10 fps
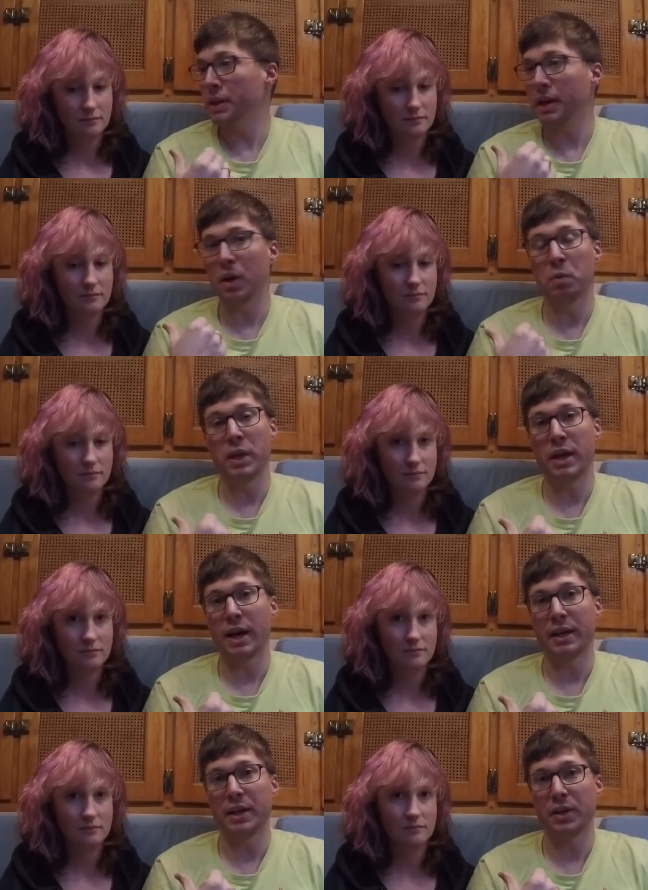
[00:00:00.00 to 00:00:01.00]
Speaker 1: how we
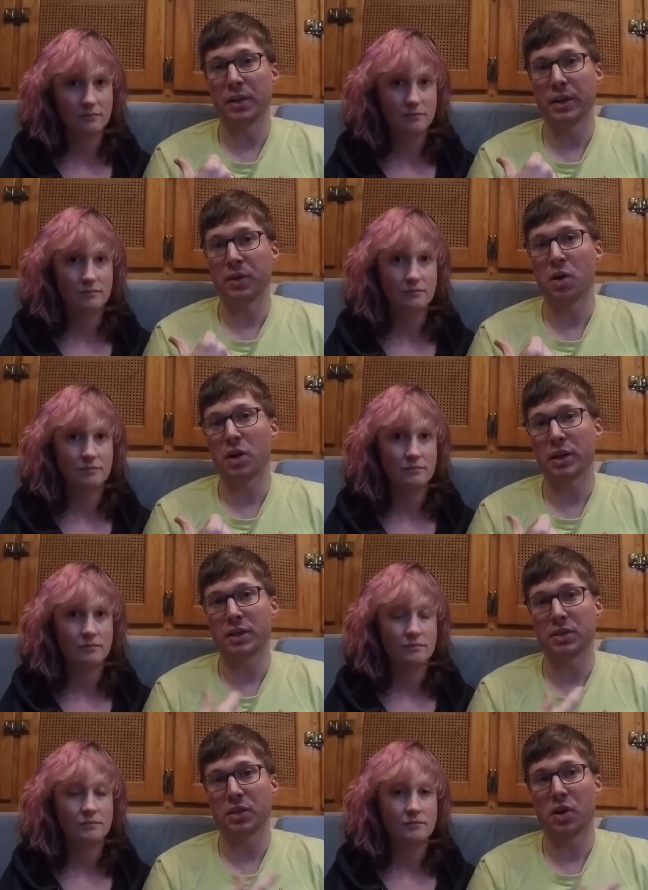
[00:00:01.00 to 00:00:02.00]
got here in
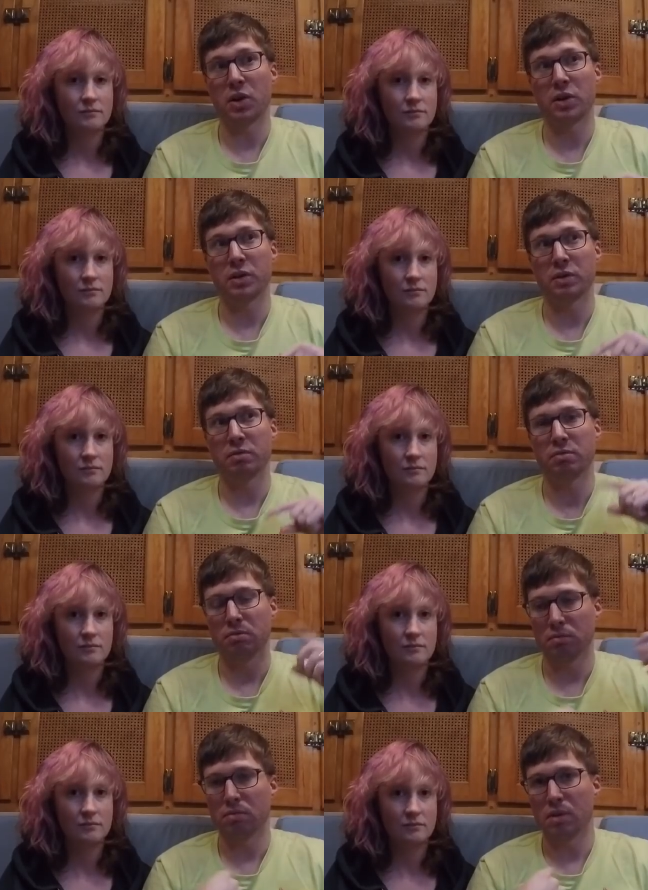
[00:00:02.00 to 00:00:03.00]
August, our
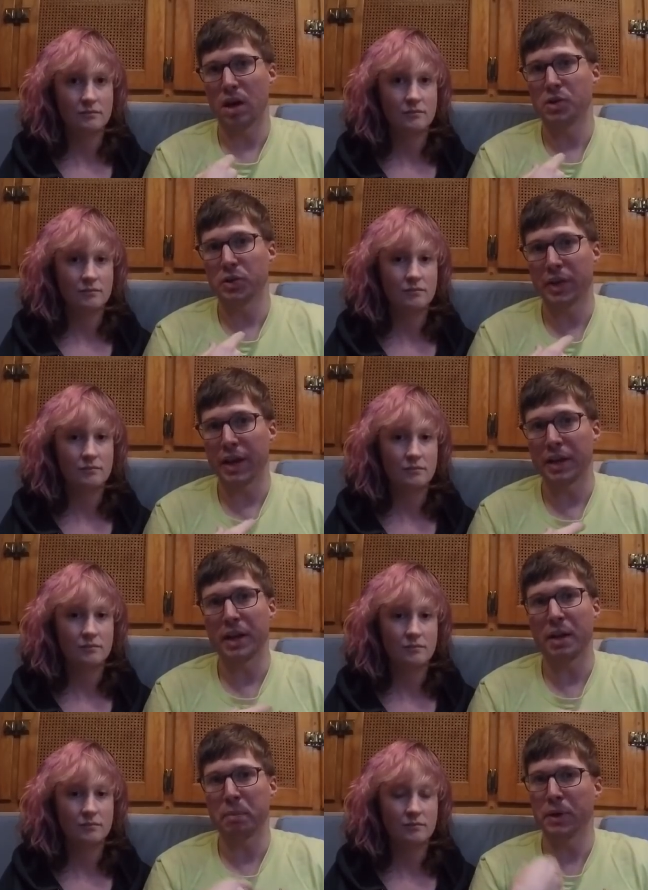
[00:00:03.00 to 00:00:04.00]

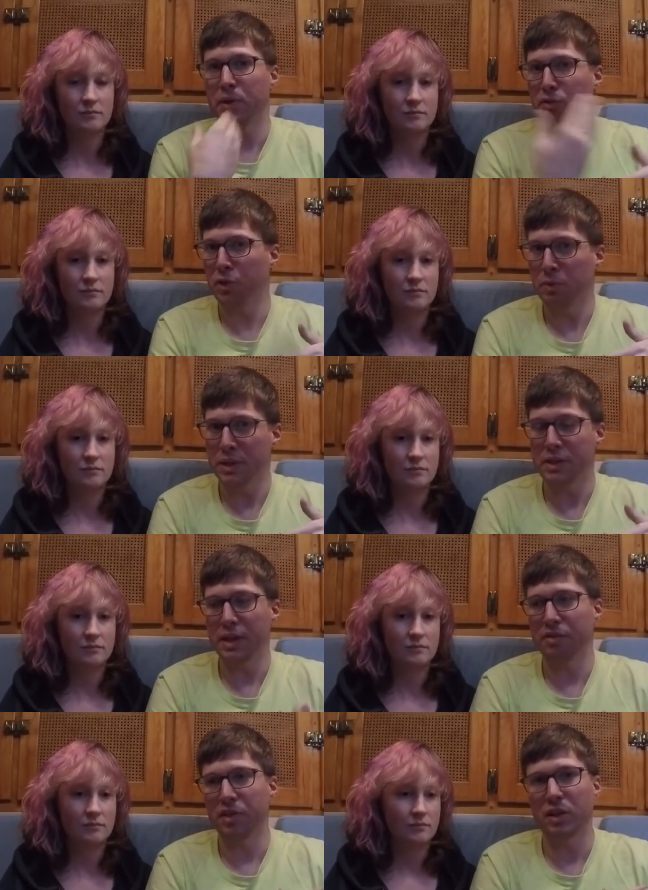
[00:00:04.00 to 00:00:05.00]
180-day period for the
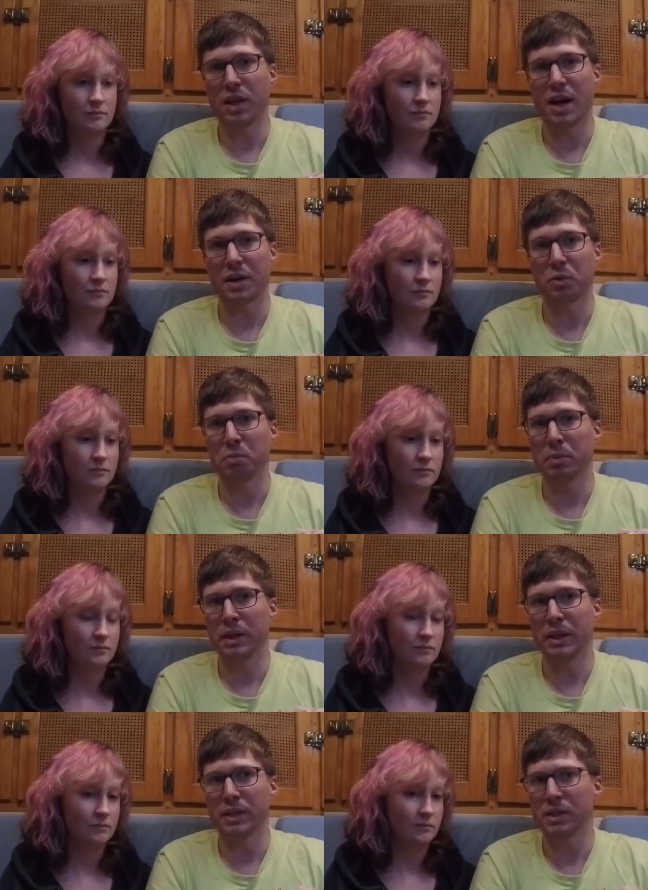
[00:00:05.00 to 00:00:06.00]
reset of the clock would
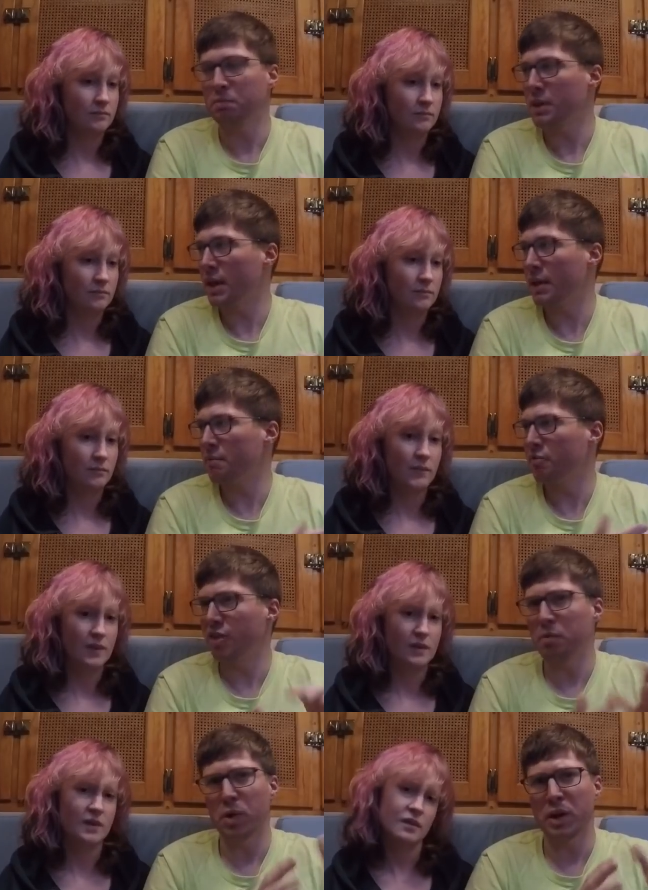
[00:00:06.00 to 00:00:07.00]
be sometime
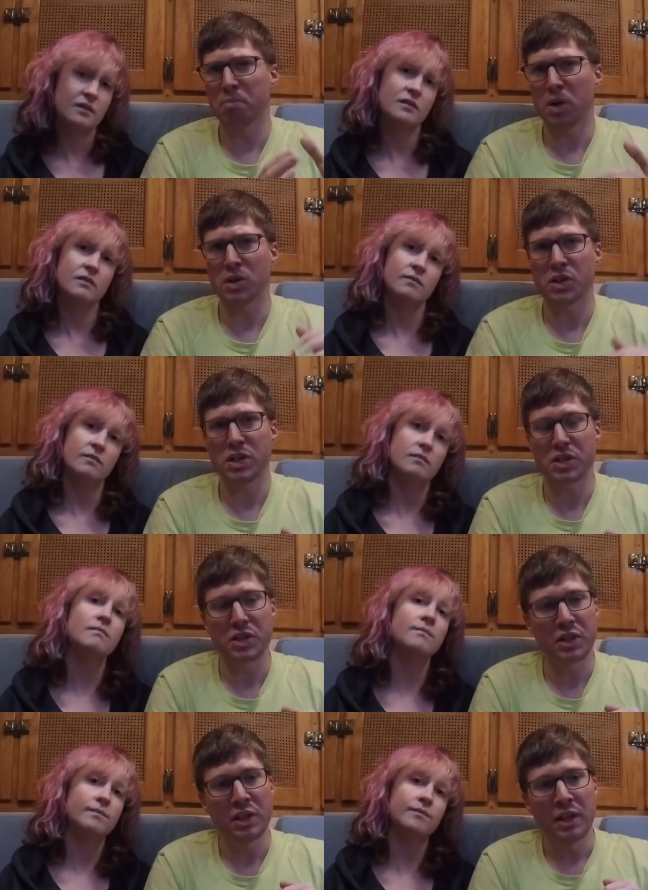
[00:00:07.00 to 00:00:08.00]
February, March-ish.
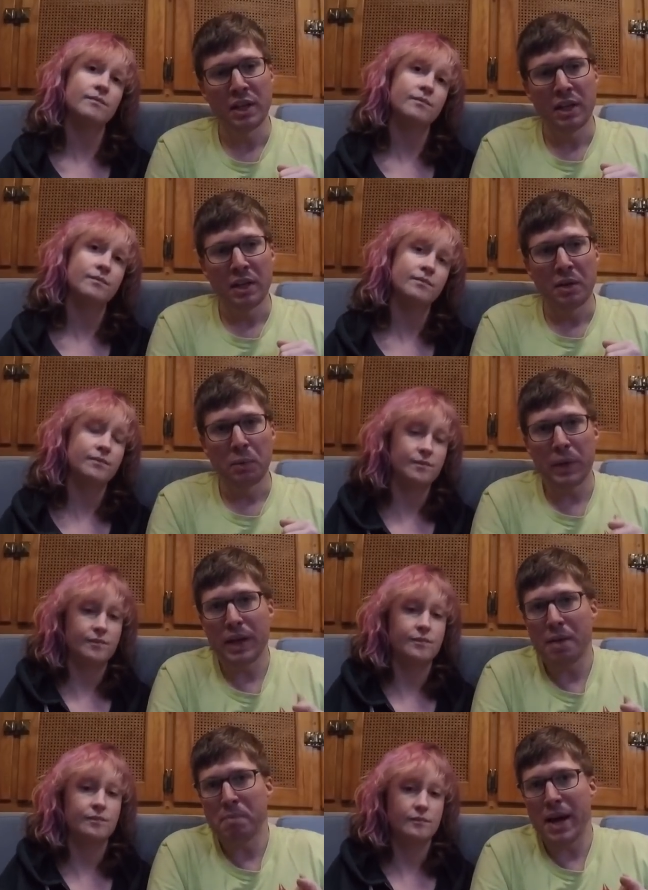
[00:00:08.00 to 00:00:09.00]
Mm-hmm. We
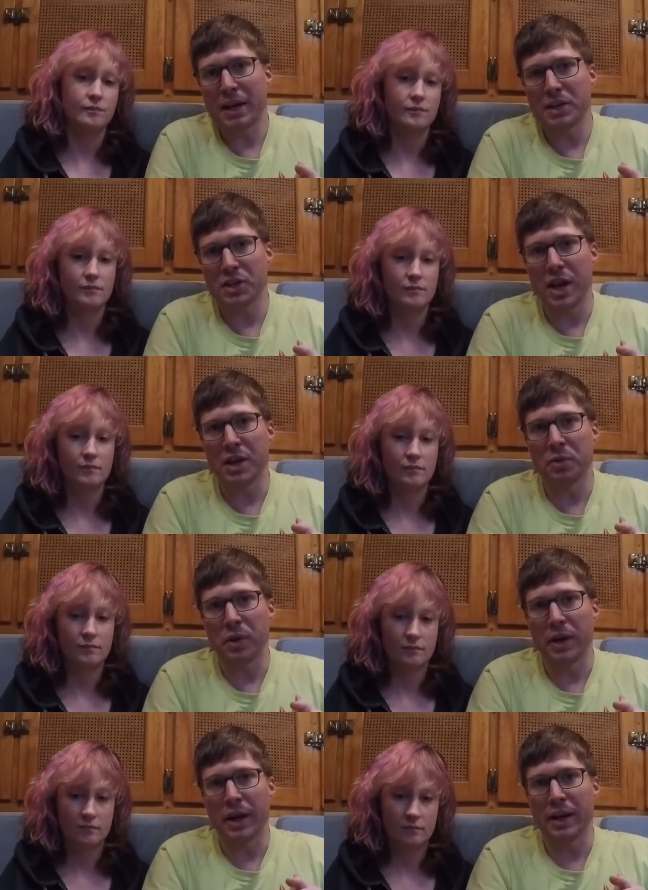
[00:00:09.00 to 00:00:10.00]
came back in
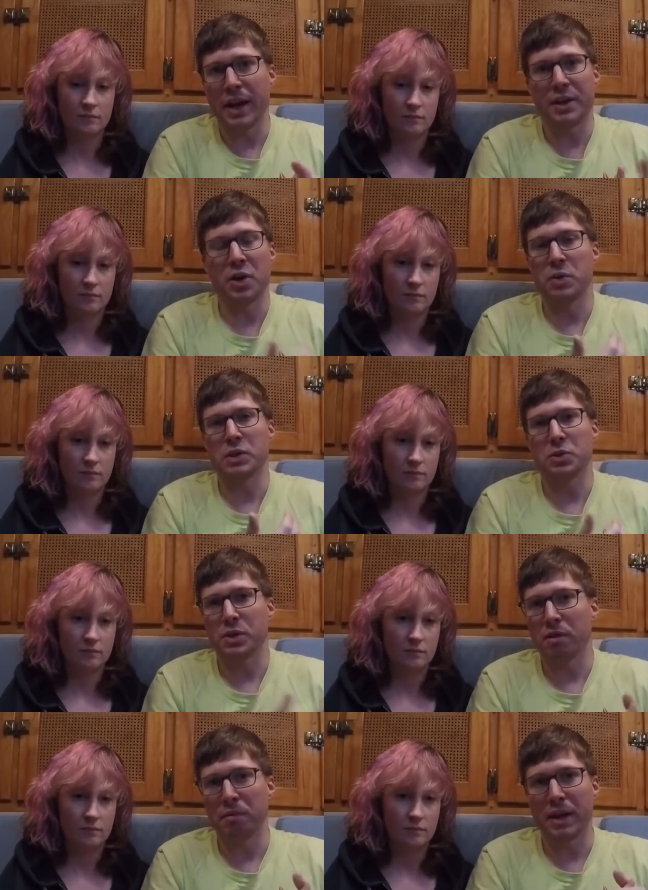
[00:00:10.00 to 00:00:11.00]
January and had no issues
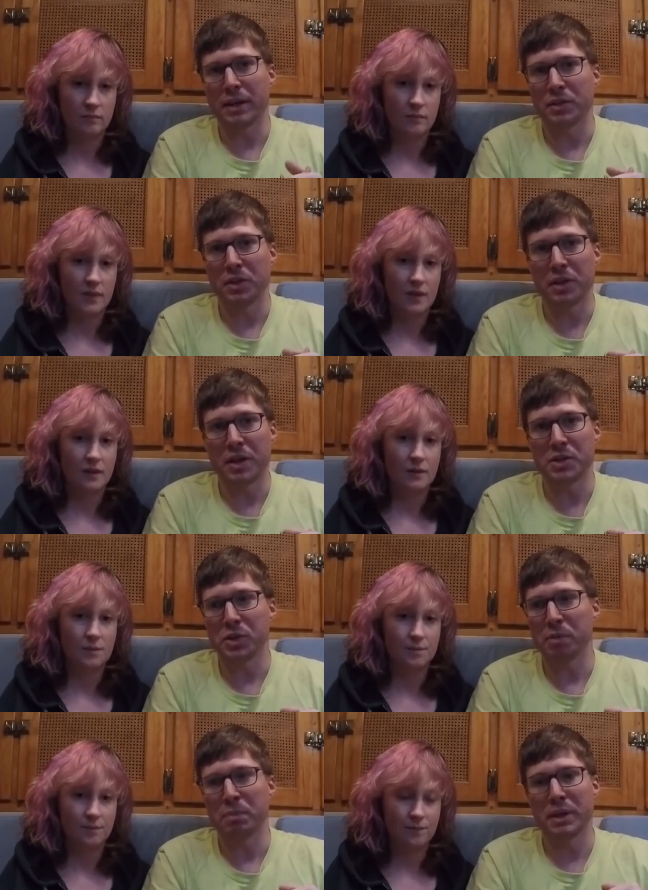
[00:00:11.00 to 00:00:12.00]
coming back into the
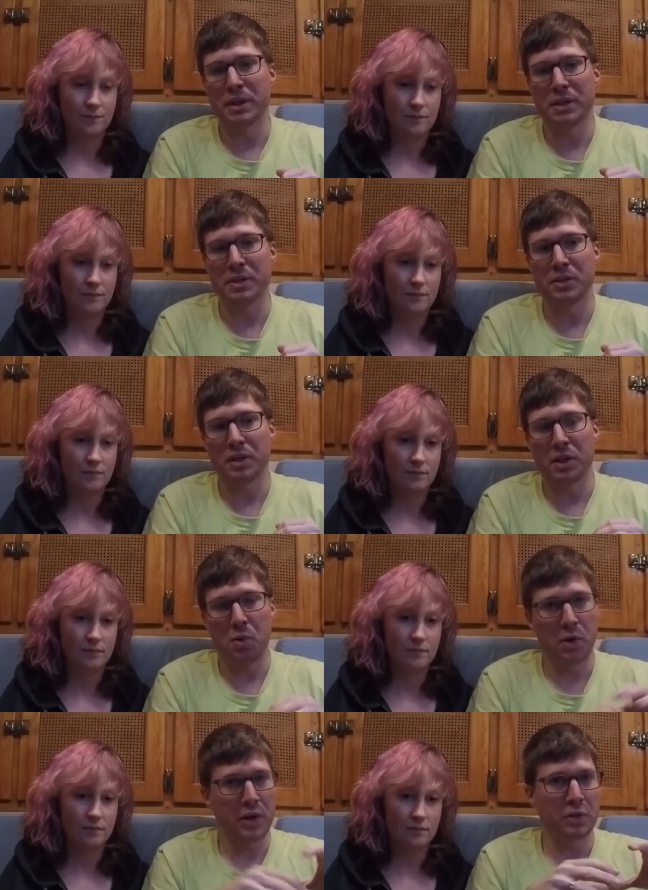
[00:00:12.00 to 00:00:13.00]
country because
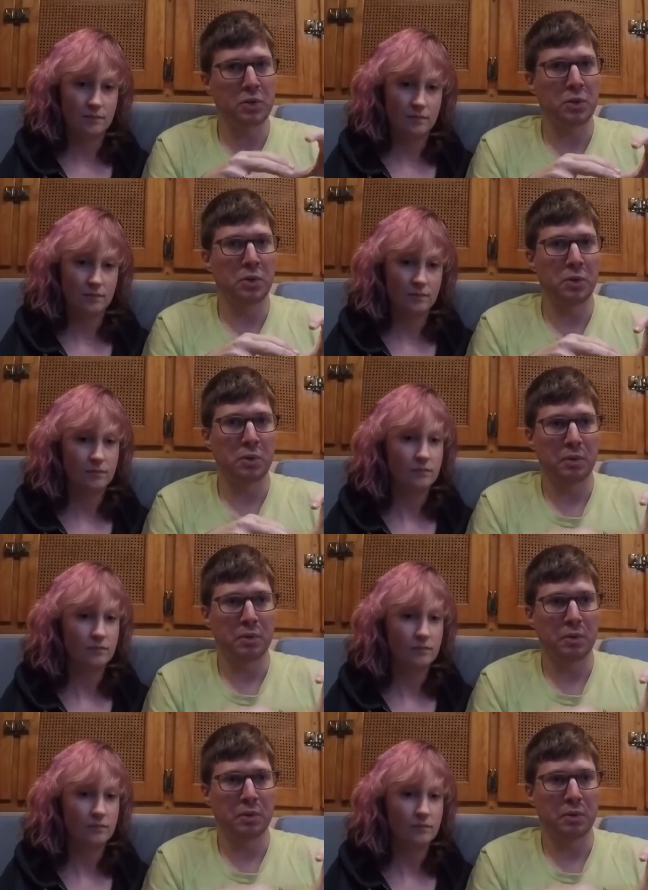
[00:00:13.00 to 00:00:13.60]
according to